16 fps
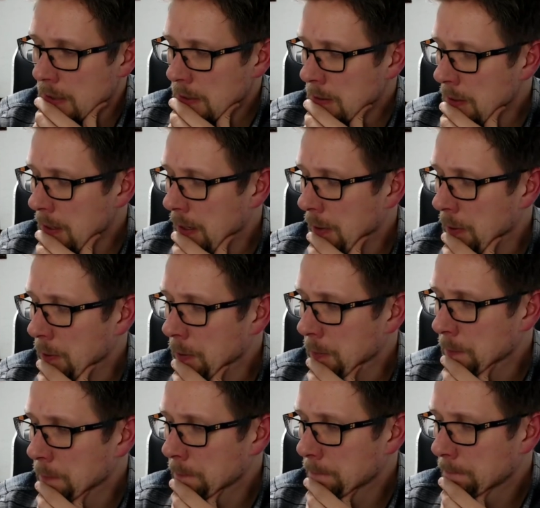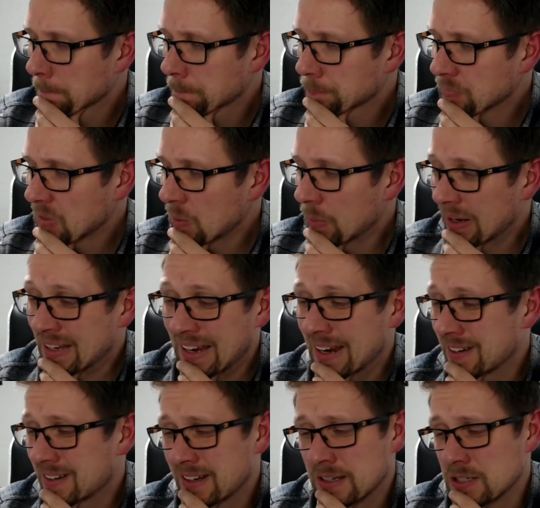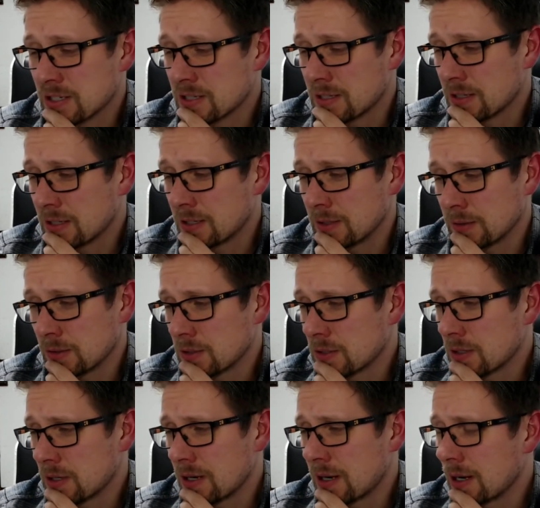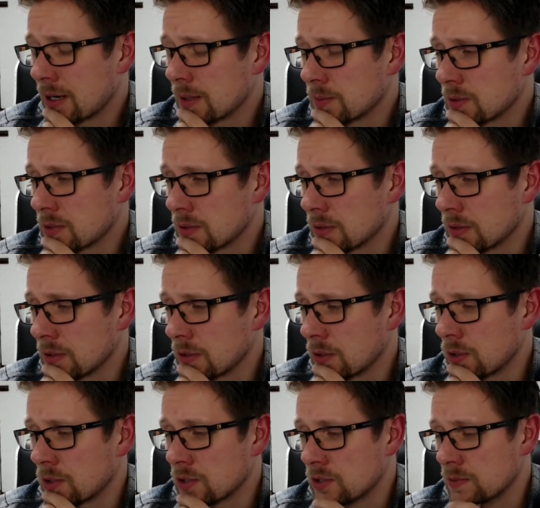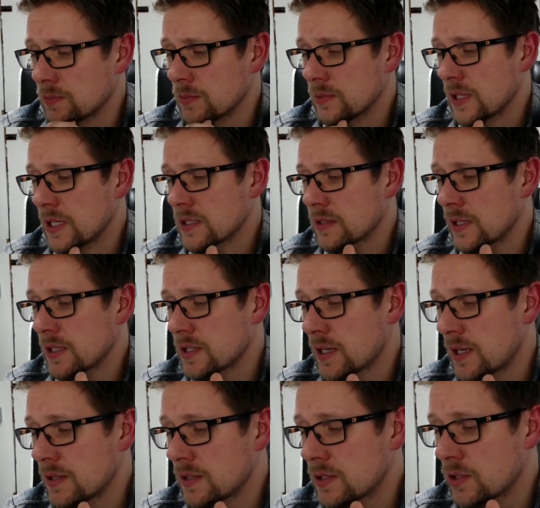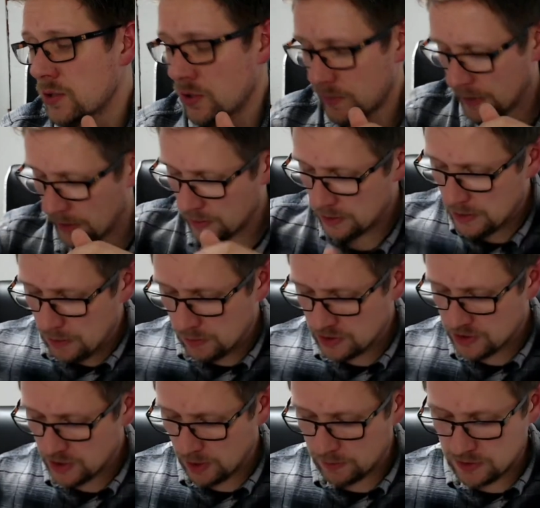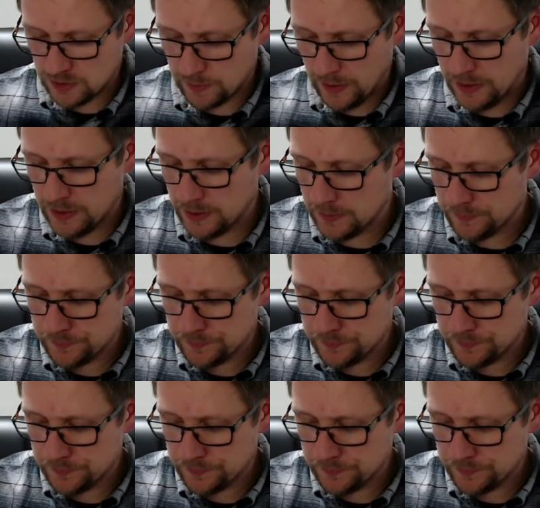But again, I just think he looks absolutely awesome. Let's get the two of them out. We'll start with Spidey,